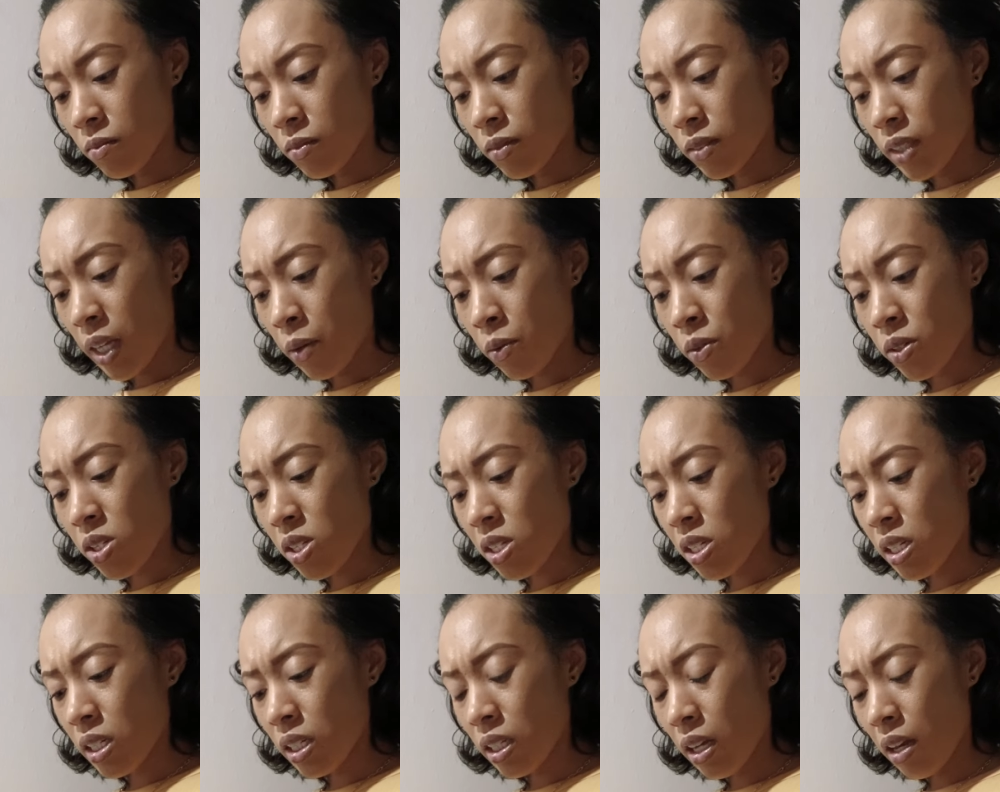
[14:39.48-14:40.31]
They were
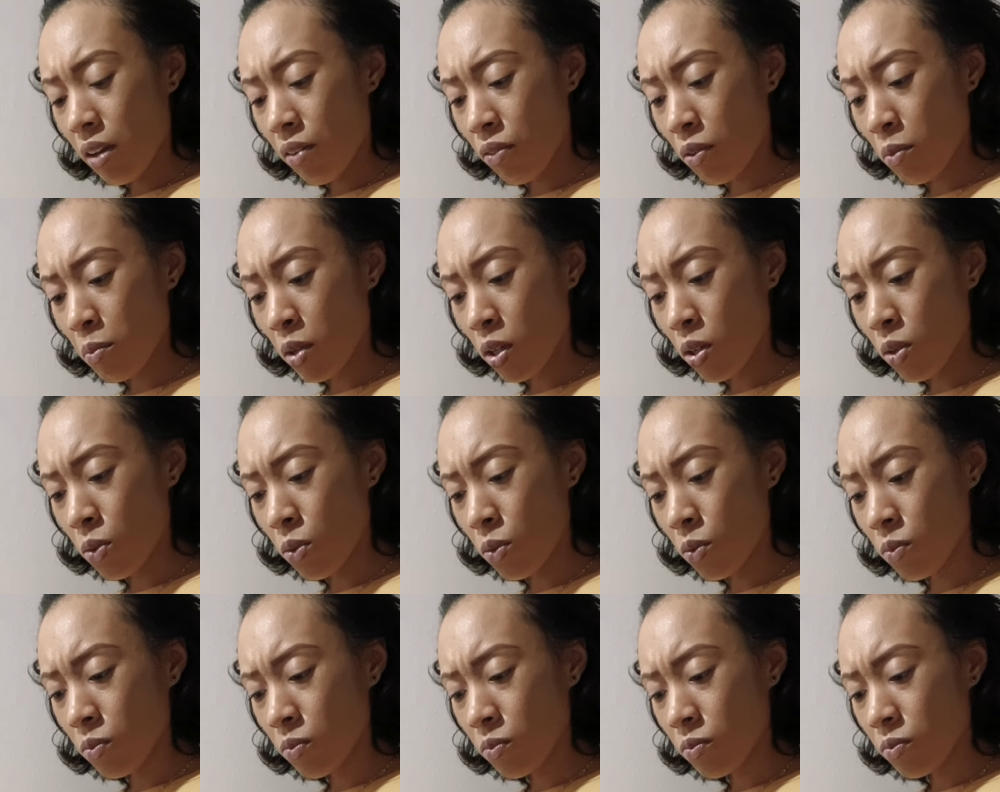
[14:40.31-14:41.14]
stealing from
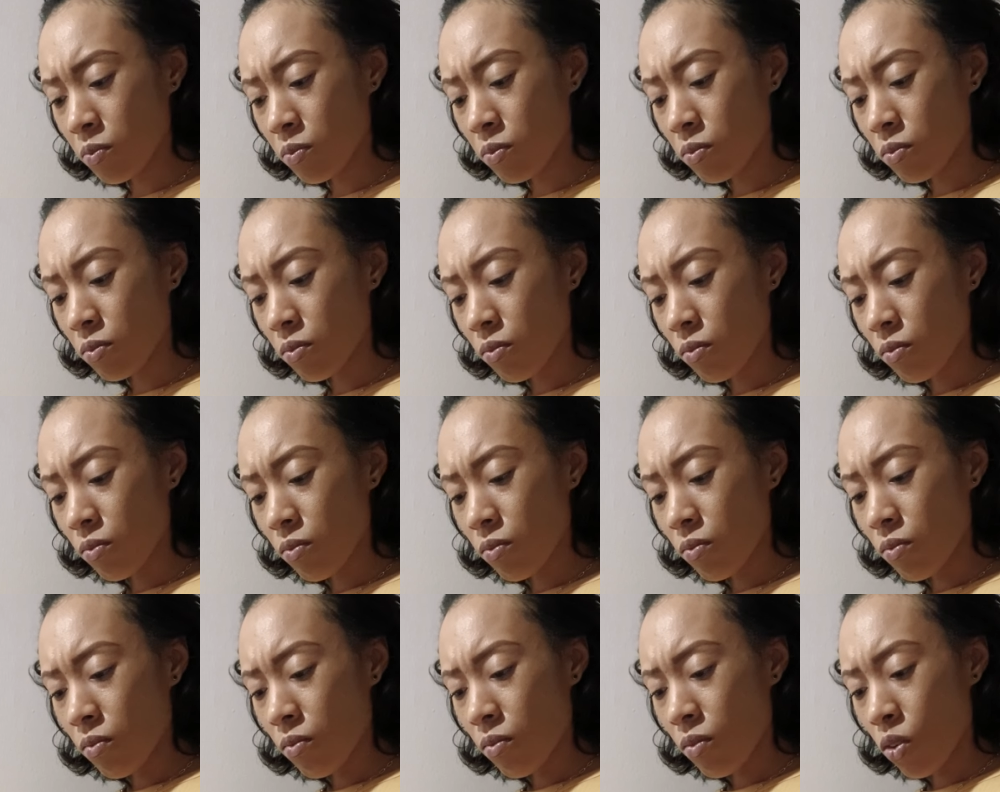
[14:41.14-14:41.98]
you,
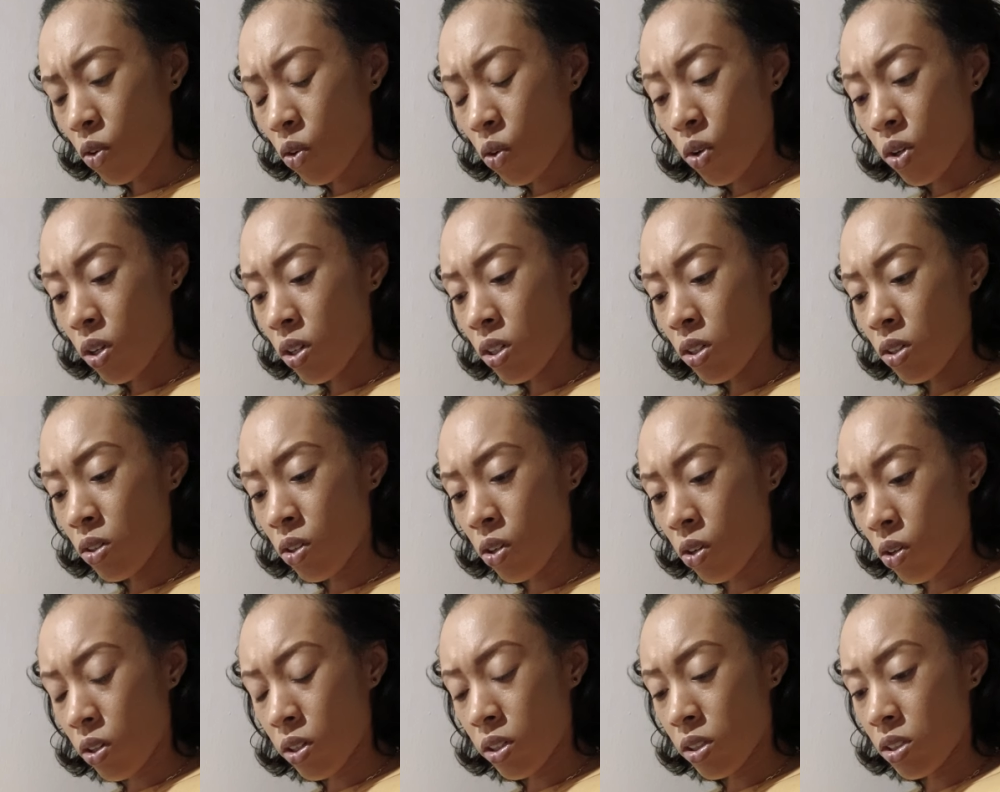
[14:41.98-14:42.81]

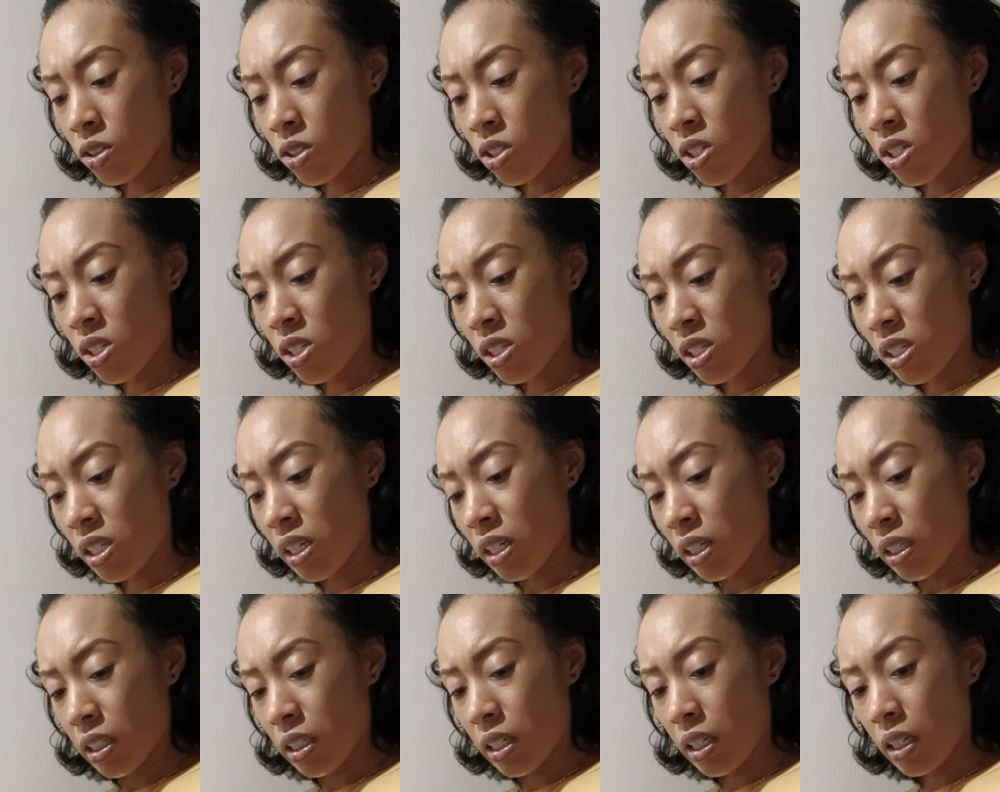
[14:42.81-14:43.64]
or just
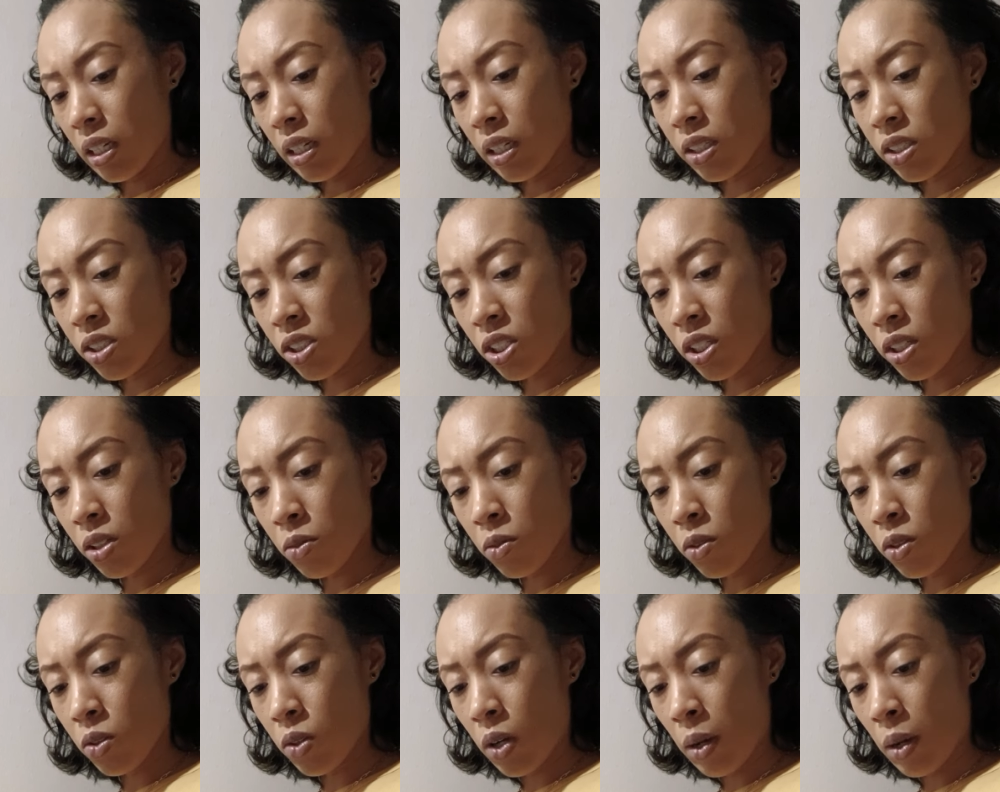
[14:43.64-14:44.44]
stealing in general.